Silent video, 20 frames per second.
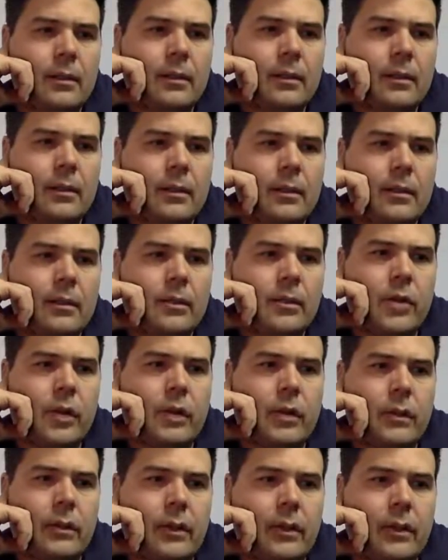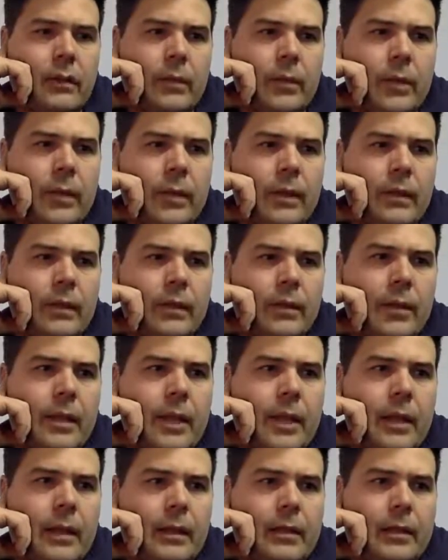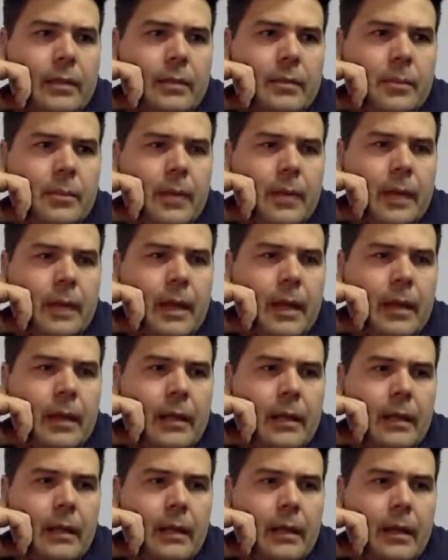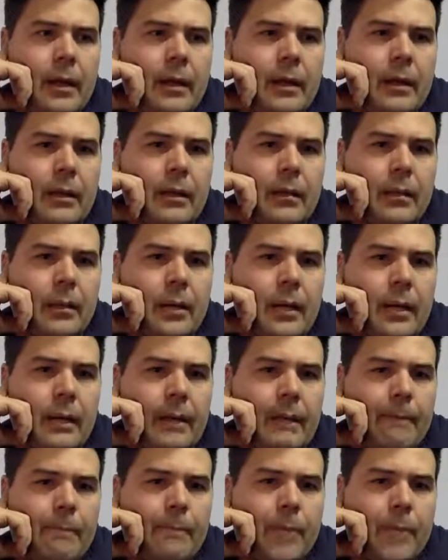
struggling with things, but a little bit,